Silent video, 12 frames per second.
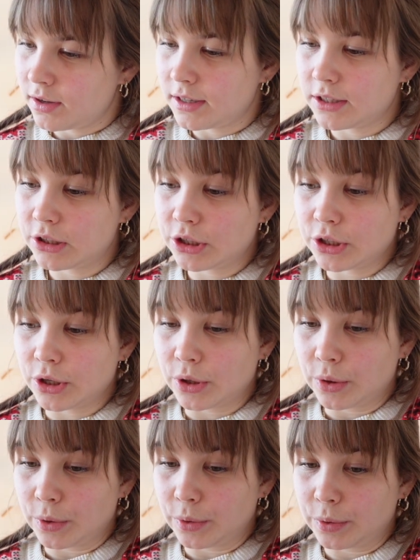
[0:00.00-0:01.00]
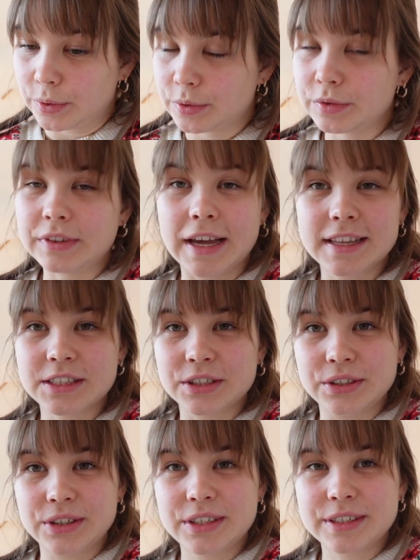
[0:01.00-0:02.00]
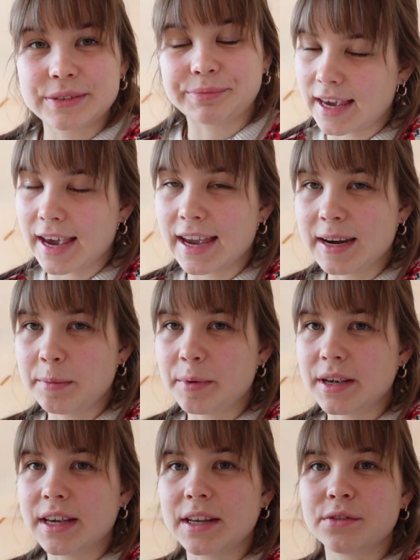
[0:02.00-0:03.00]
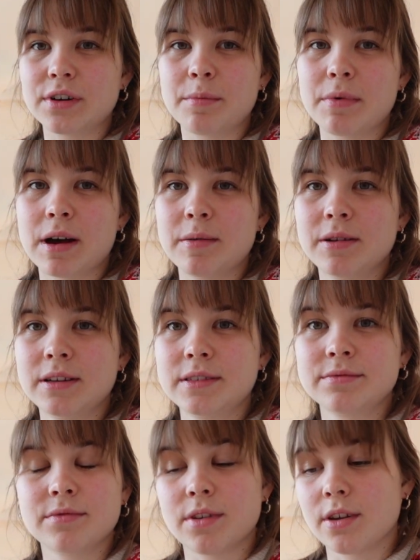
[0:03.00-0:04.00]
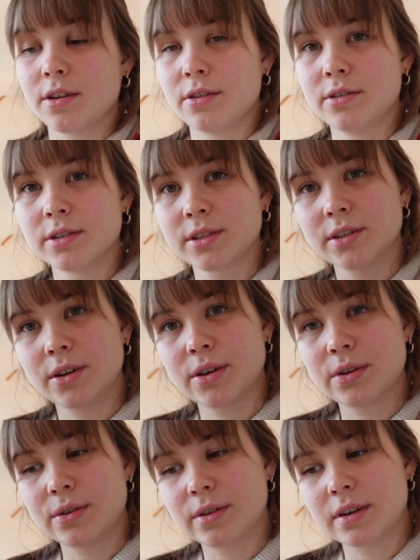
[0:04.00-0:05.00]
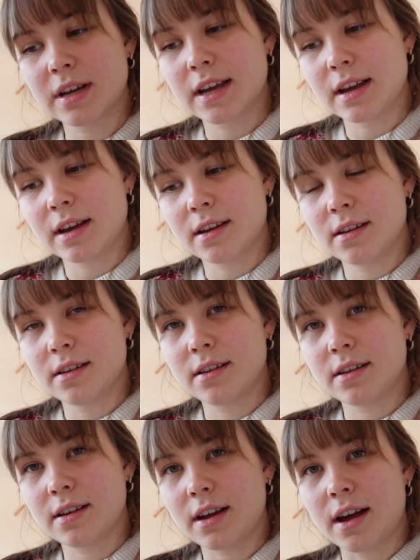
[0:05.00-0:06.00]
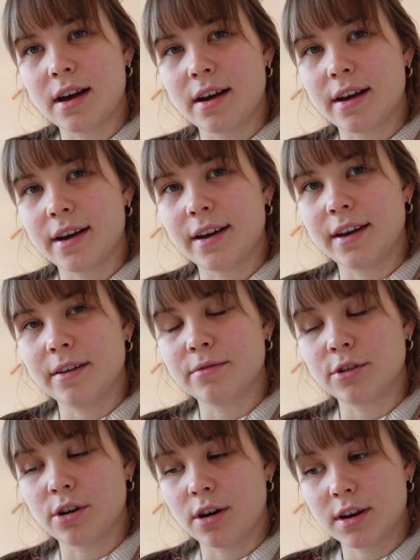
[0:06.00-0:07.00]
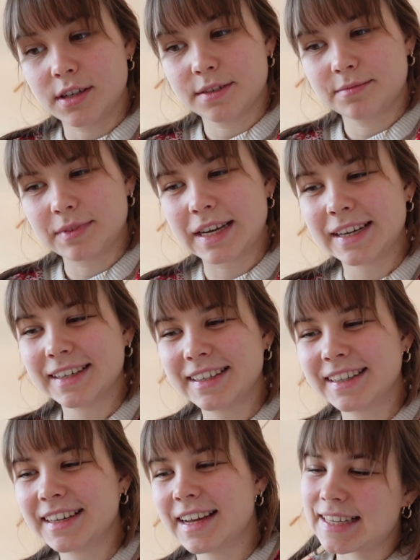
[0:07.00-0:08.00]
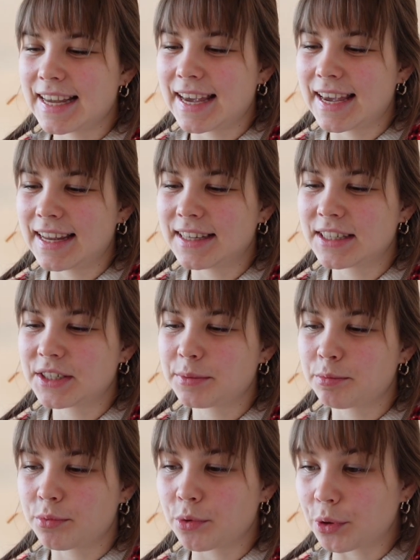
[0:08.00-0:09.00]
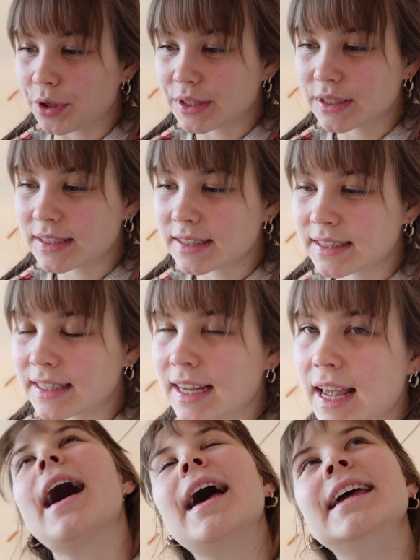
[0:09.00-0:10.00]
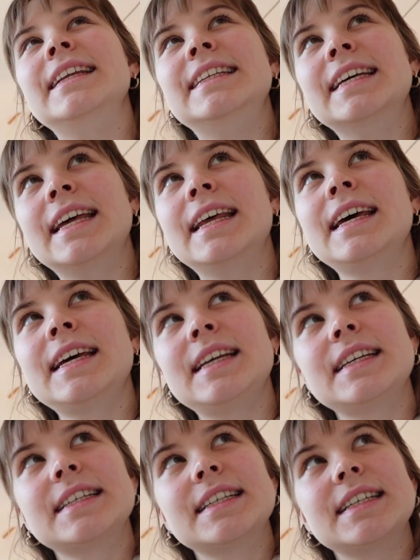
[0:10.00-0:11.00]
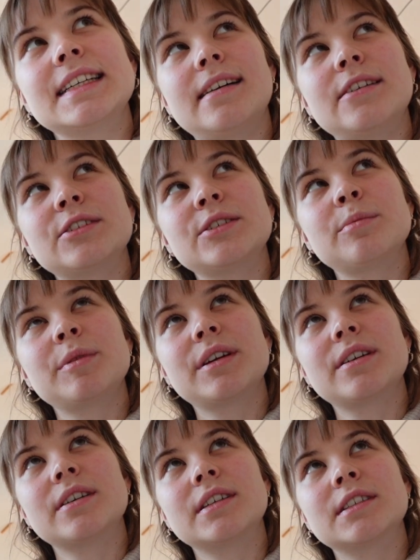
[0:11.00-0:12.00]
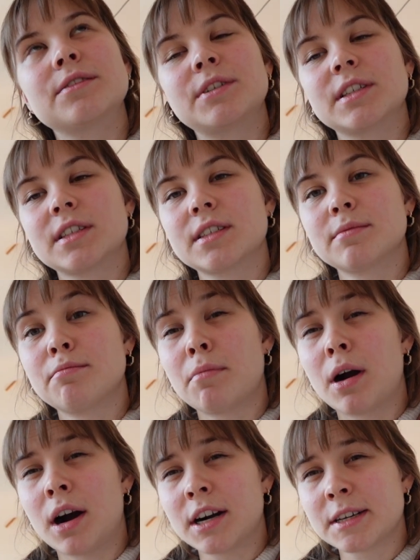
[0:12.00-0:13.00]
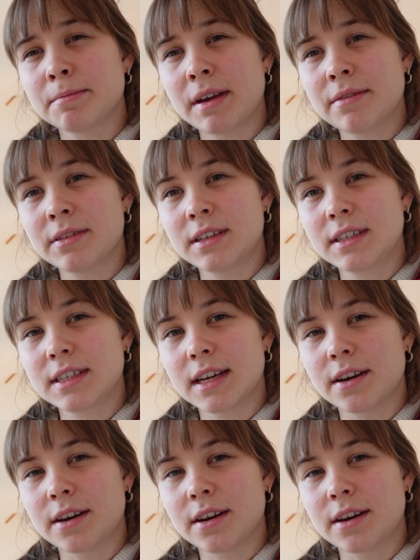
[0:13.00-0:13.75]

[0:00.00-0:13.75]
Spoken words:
So that's good. KDP and Redbubble also, I forgot. And sports, I did it also because of the SMART method.